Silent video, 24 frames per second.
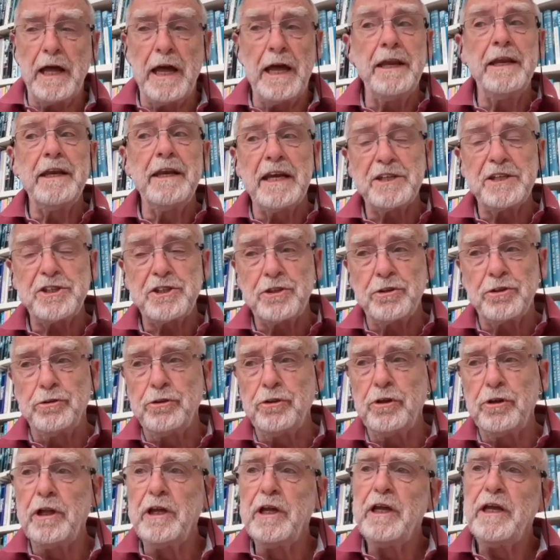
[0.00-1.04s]
and
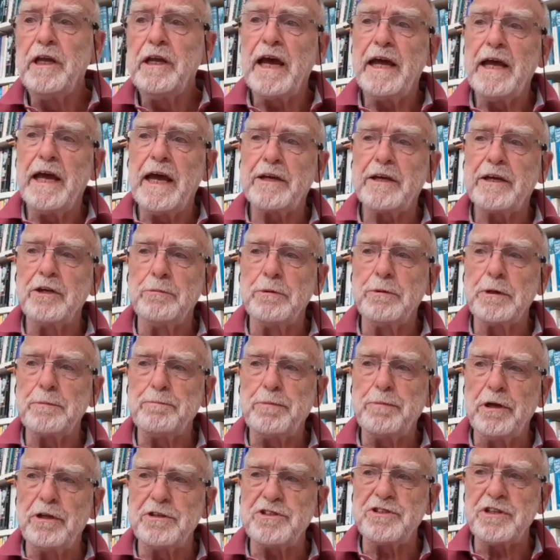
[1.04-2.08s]
national economic
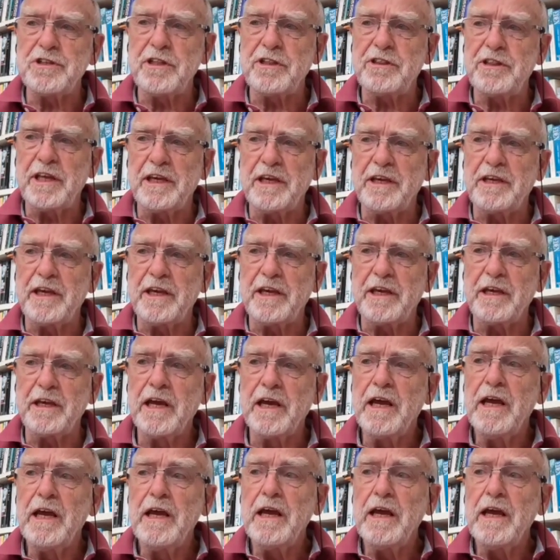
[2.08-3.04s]
policy thinking,